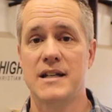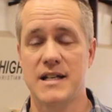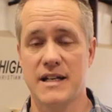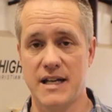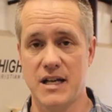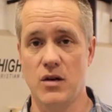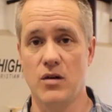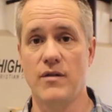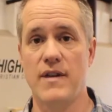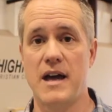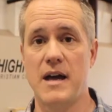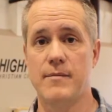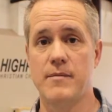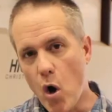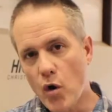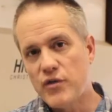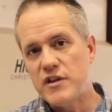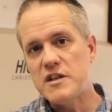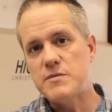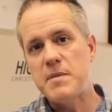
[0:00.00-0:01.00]
to kill them.
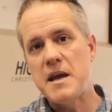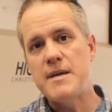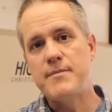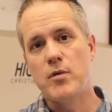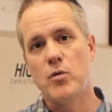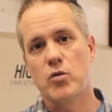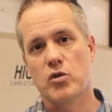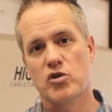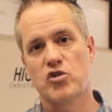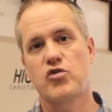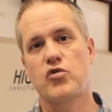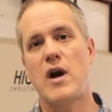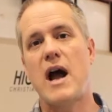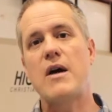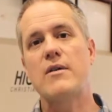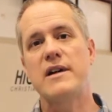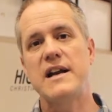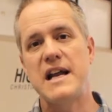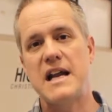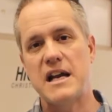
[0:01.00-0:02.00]
All these people were
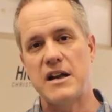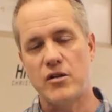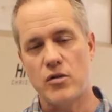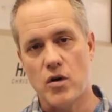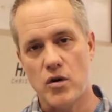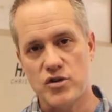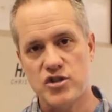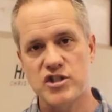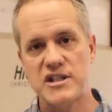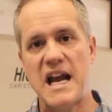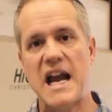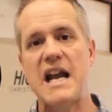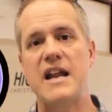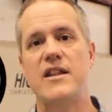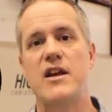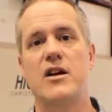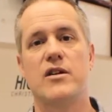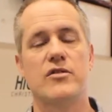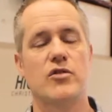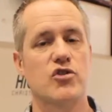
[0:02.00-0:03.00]
crowded in, and they're all standing
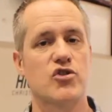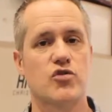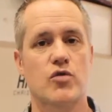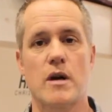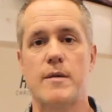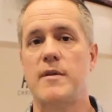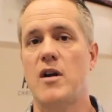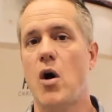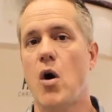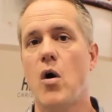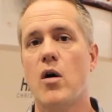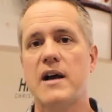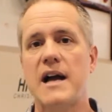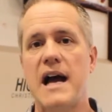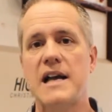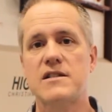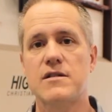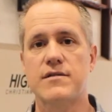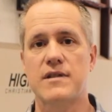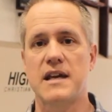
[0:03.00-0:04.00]
there, and they're screaming all
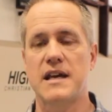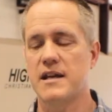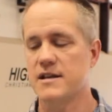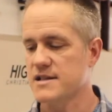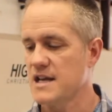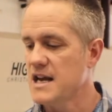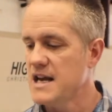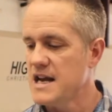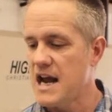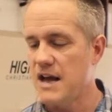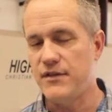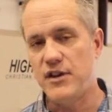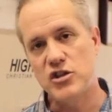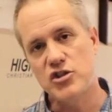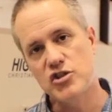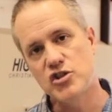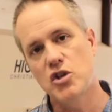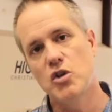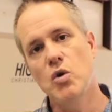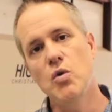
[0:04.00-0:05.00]
kinds of things at these
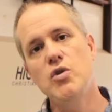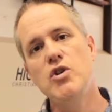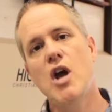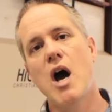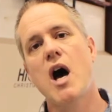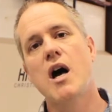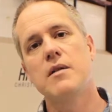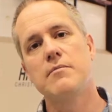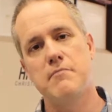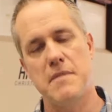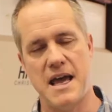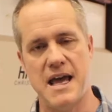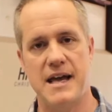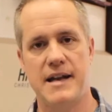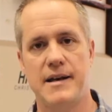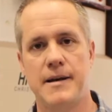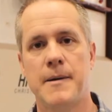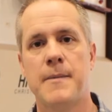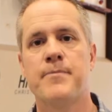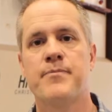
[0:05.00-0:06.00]
two young
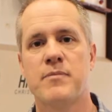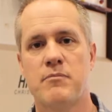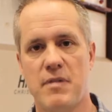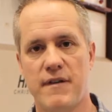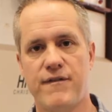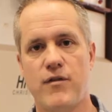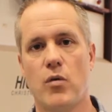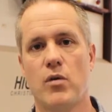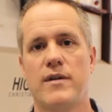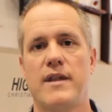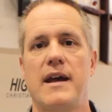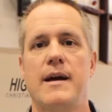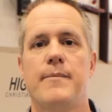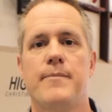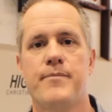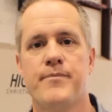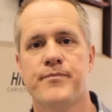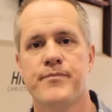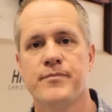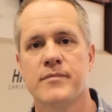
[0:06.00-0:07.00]
men before them.
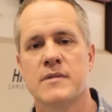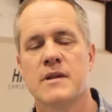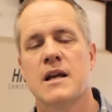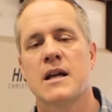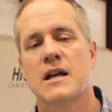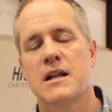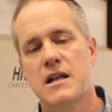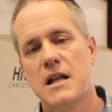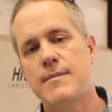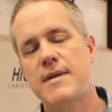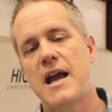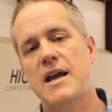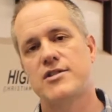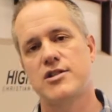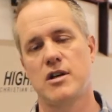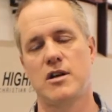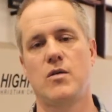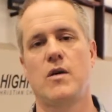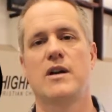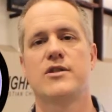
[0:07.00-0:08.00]
Let me ask
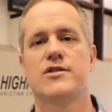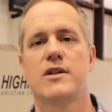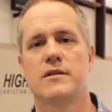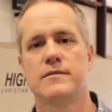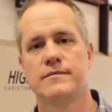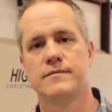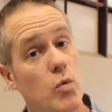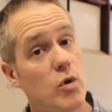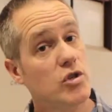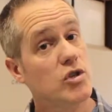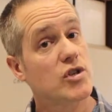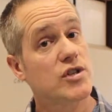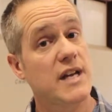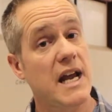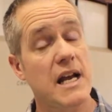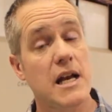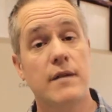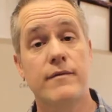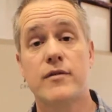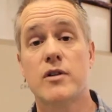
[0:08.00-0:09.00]
you a question. Would you
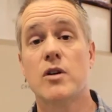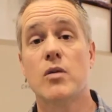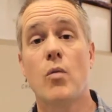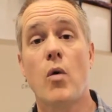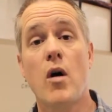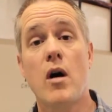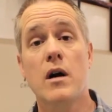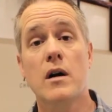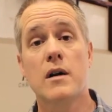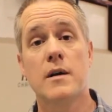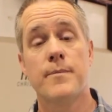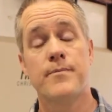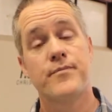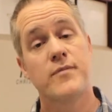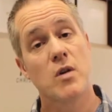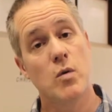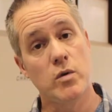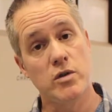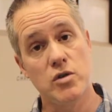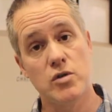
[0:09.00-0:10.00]
stand up for your walk?
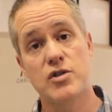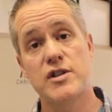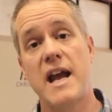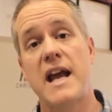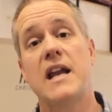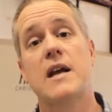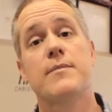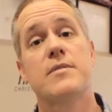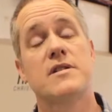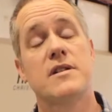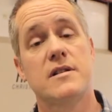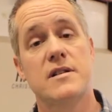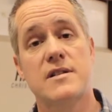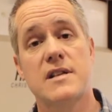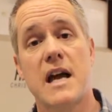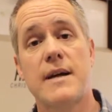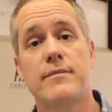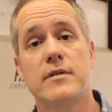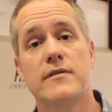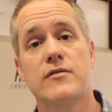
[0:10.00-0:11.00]
Would you stand up as a
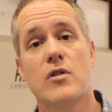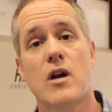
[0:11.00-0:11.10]
disciple of